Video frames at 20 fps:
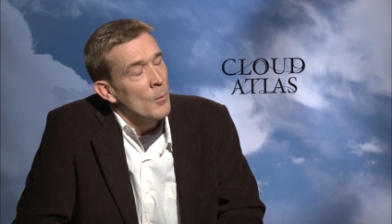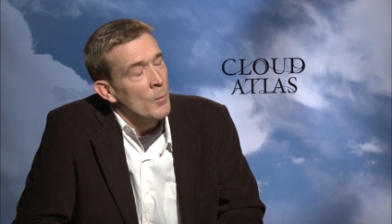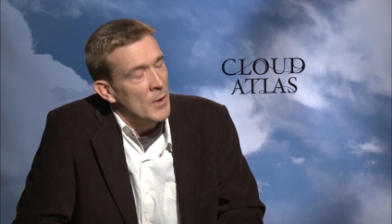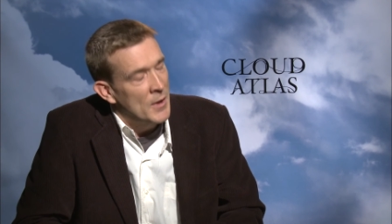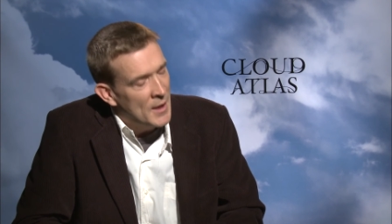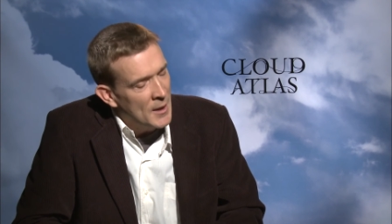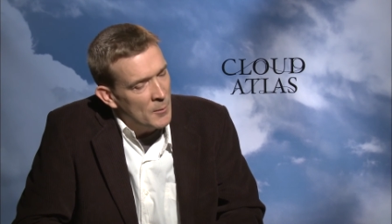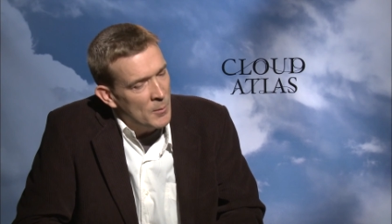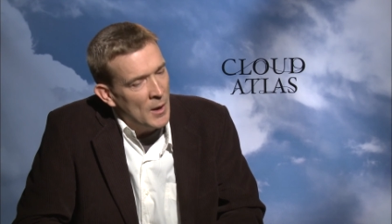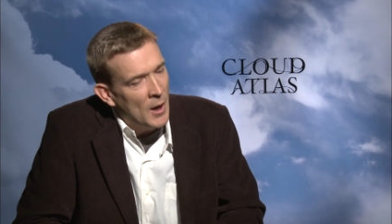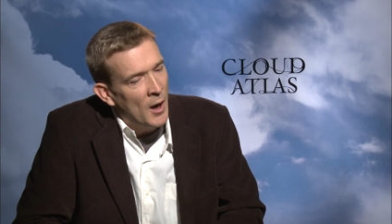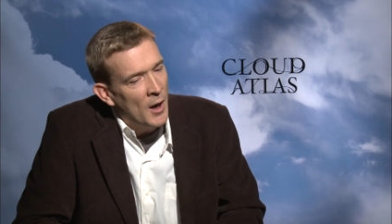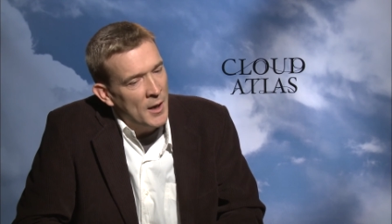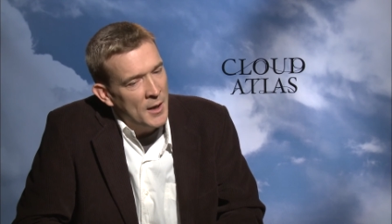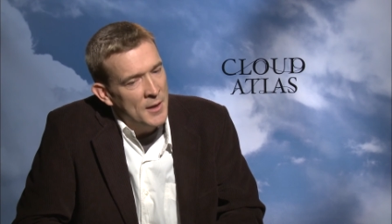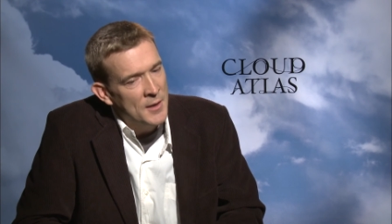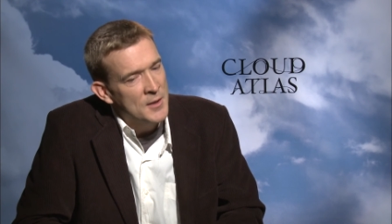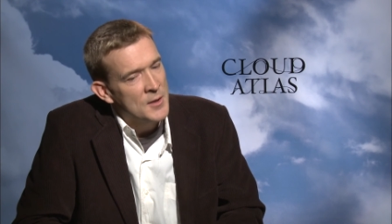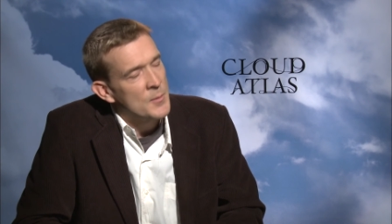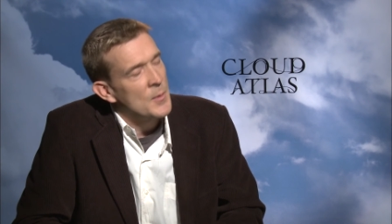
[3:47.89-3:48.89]
think we're
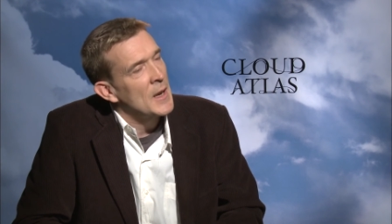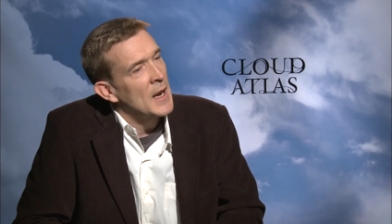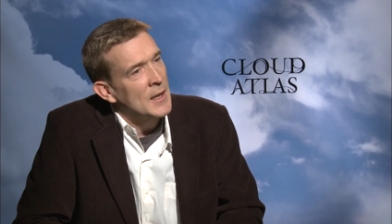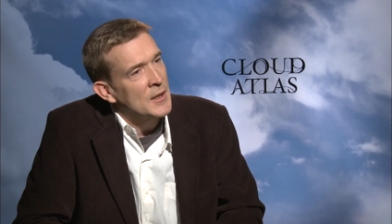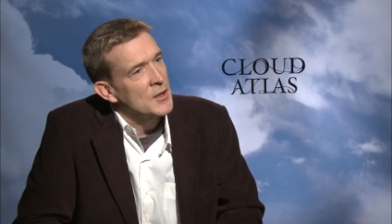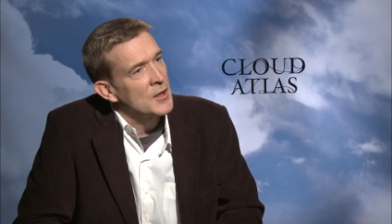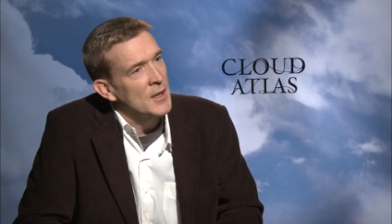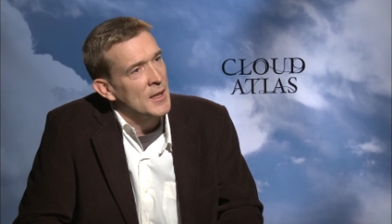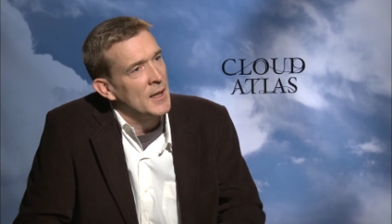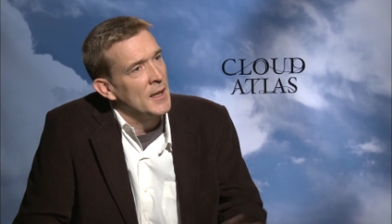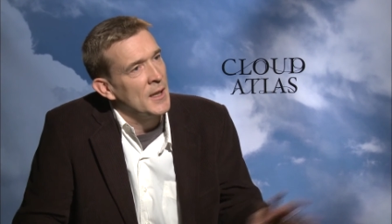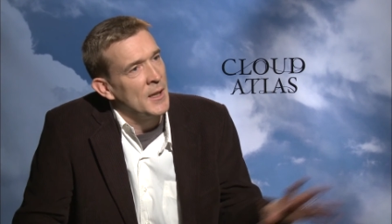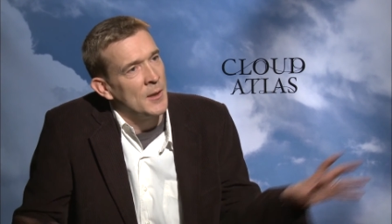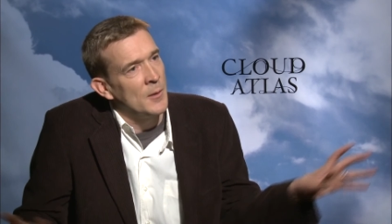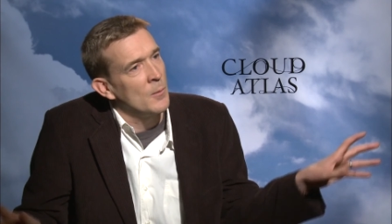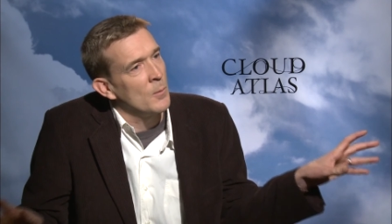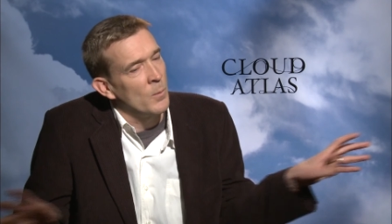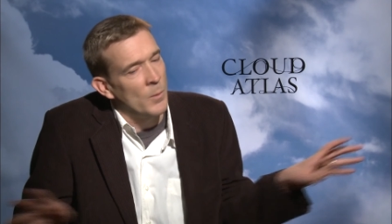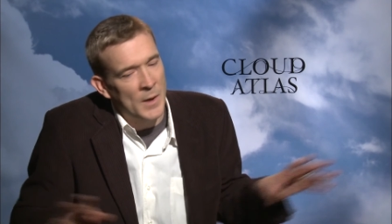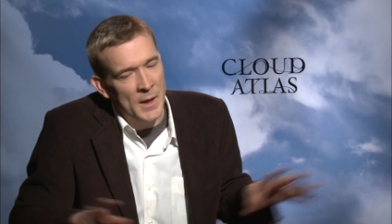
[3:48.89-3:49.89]
islands, but actually
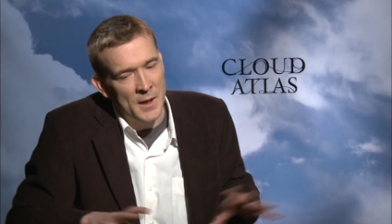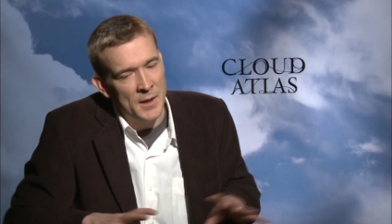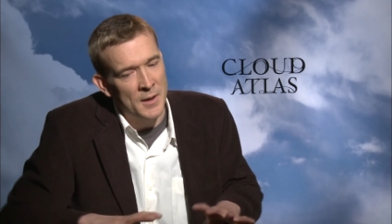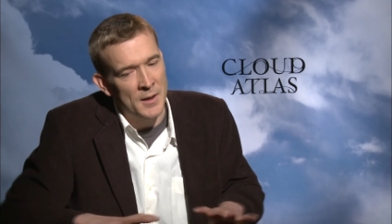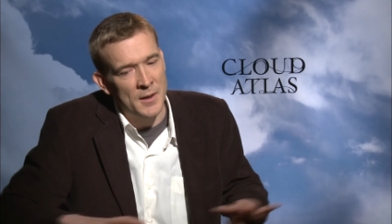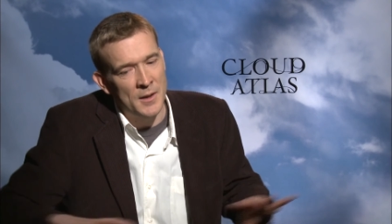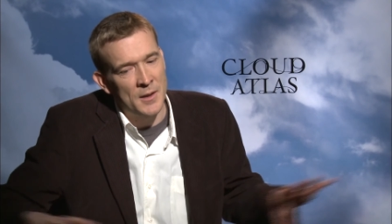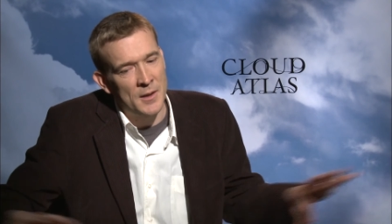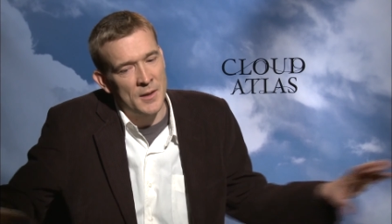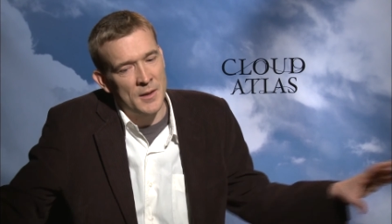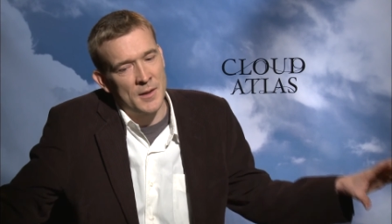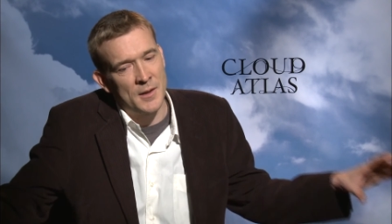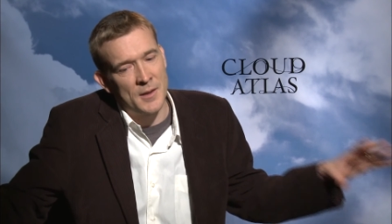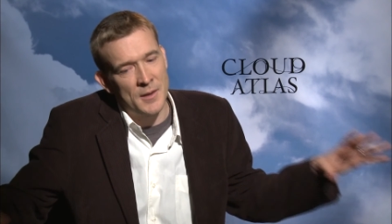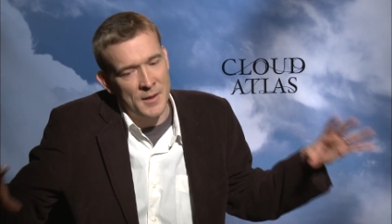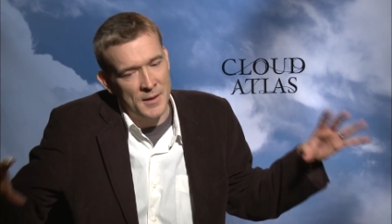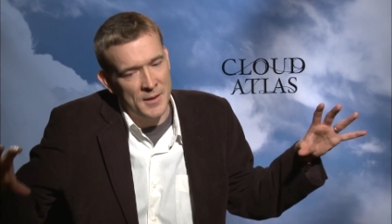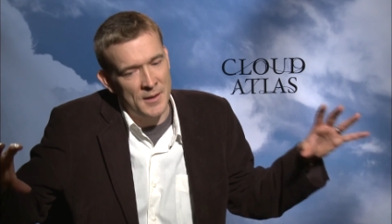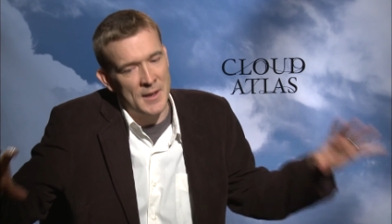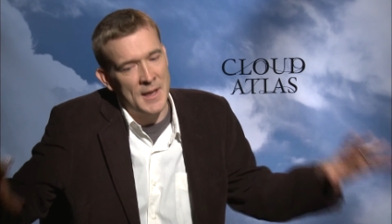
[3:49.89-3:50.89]
we're
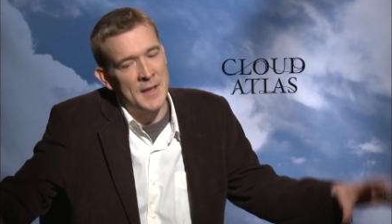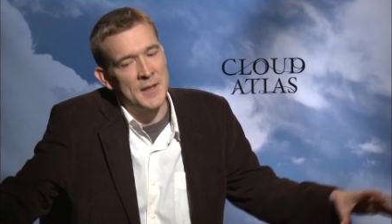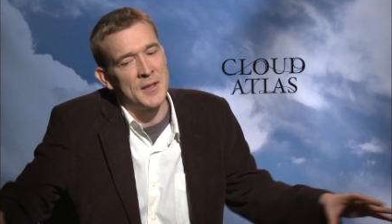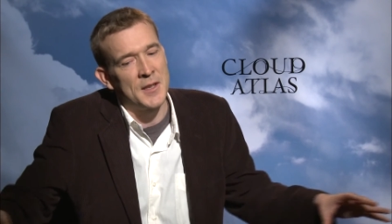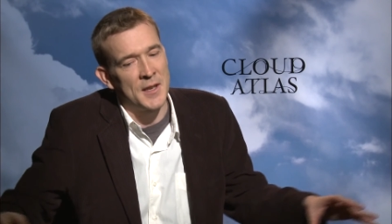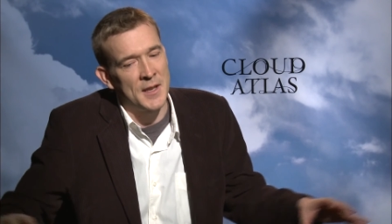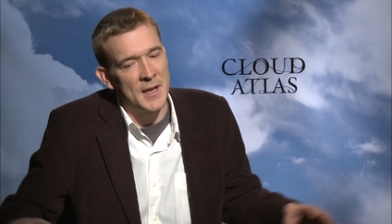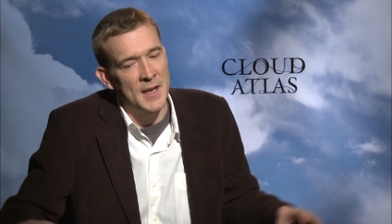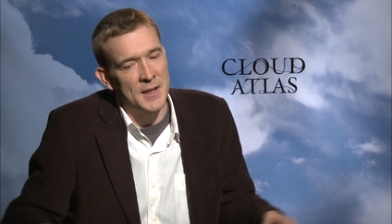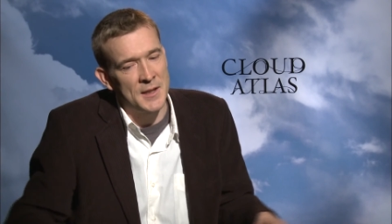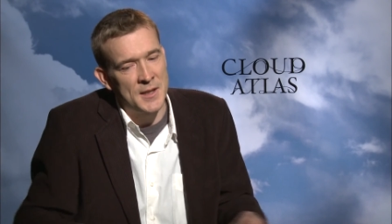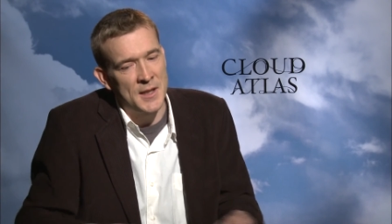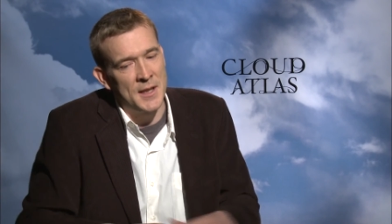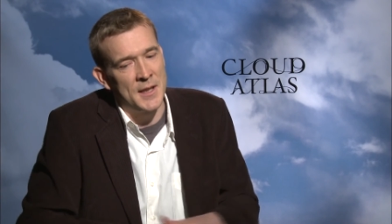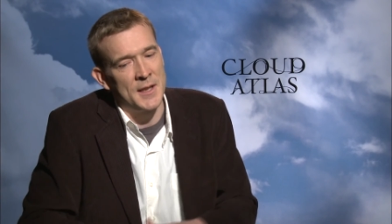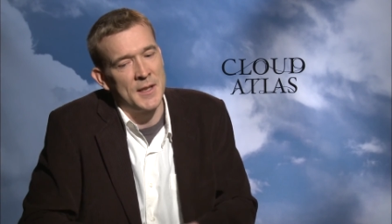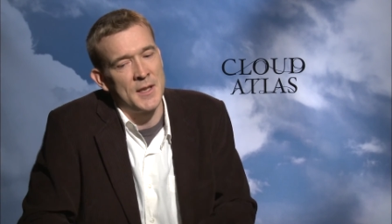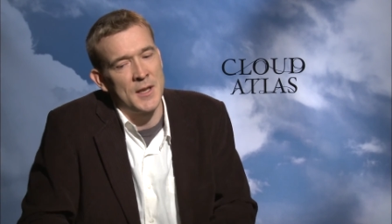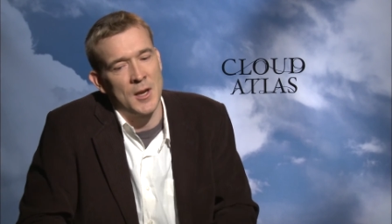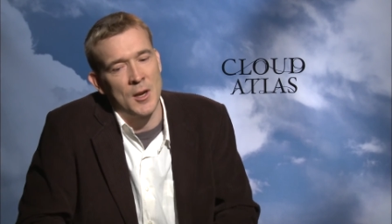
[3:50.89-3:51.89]

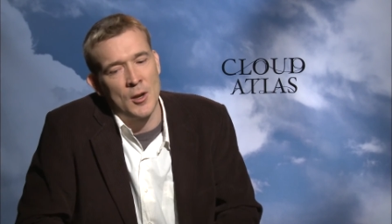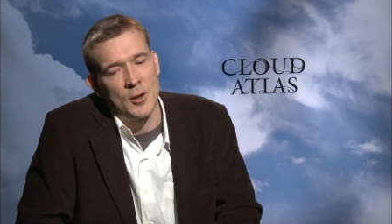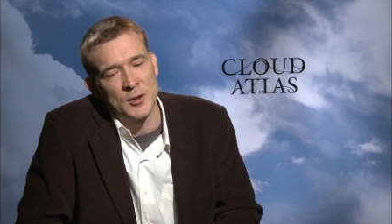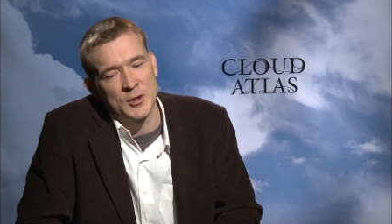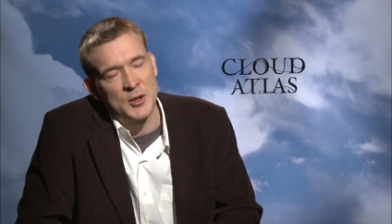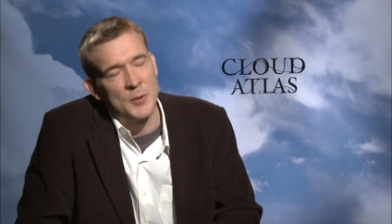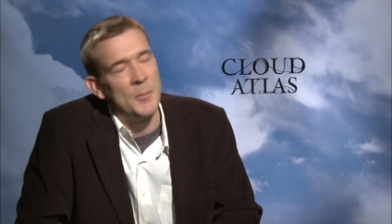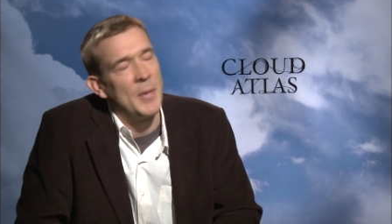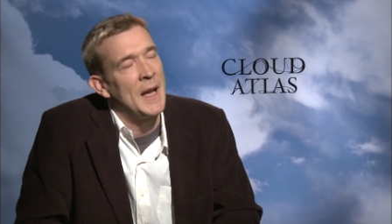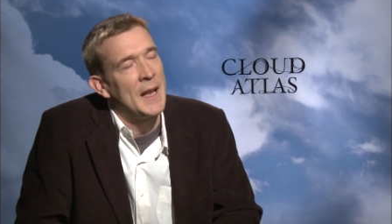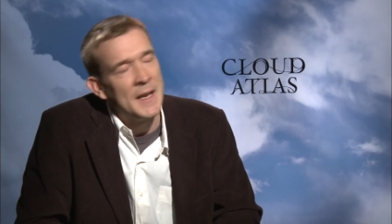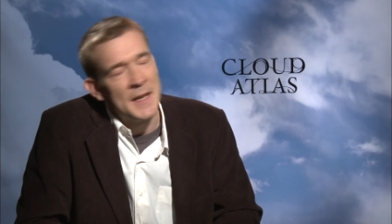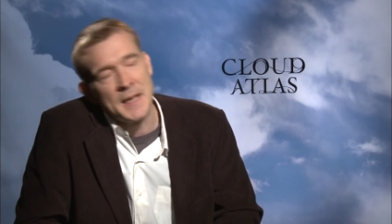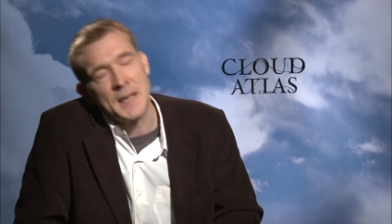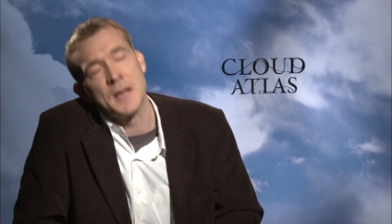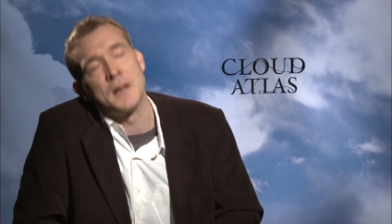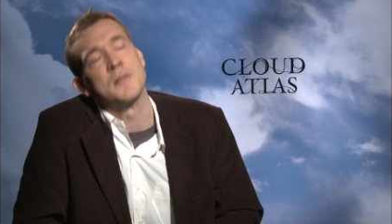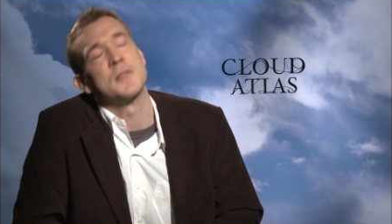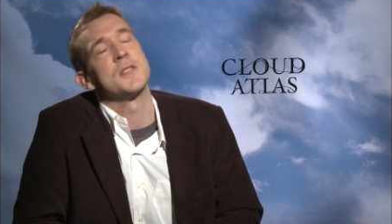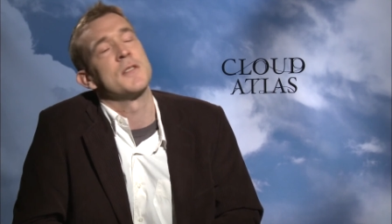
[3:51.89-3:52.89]
interconnected
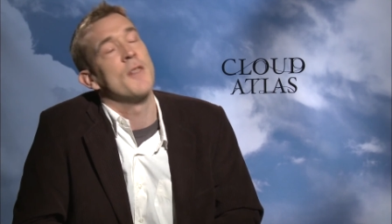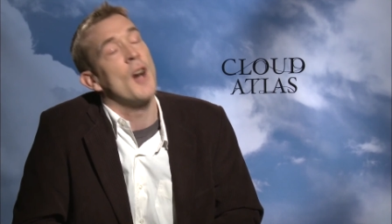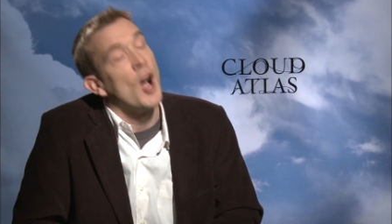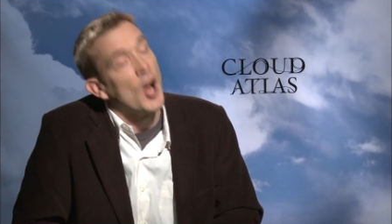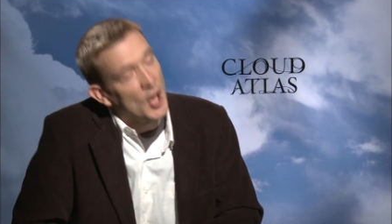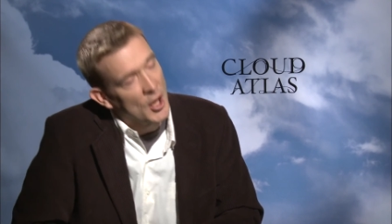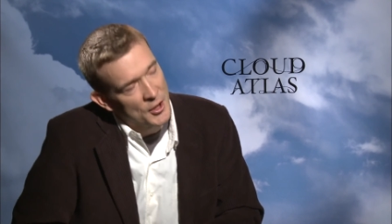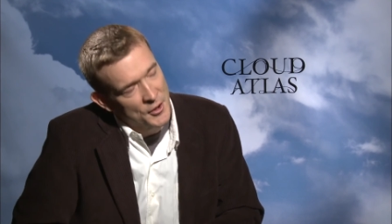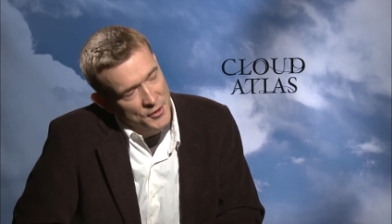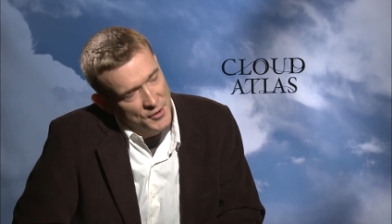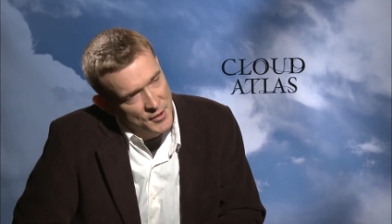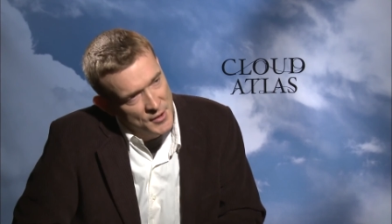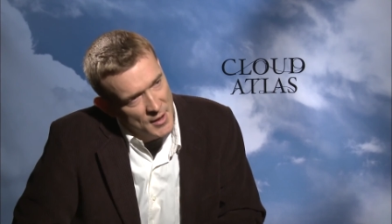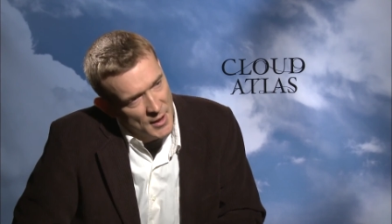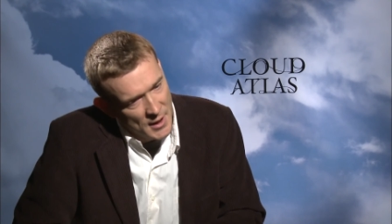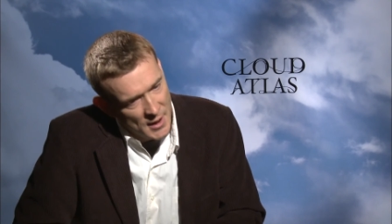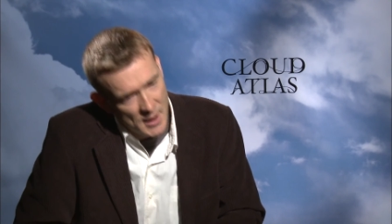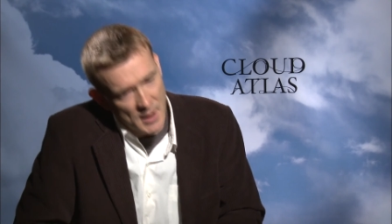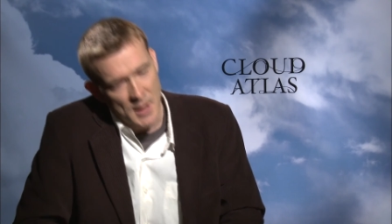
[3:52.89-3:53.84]
archipelagos of islands.